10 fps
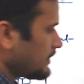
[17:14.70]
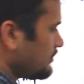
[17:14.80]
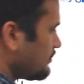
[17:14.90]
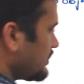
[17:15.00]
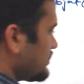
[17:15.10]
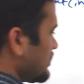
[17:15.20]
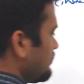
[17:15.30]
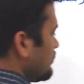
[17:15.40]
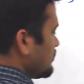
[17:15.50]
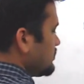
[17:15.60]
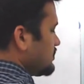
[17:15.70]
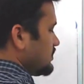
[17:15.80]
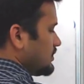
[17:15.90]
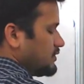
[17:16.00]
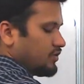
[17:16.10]
but suppose
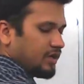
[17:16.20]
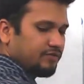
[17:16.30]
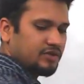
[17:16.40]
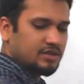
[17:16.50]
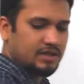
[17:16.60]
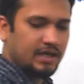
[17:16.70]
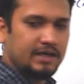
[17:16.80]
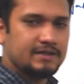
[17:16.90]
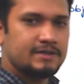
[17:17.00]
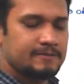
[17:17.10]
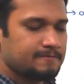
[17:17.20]
you have this case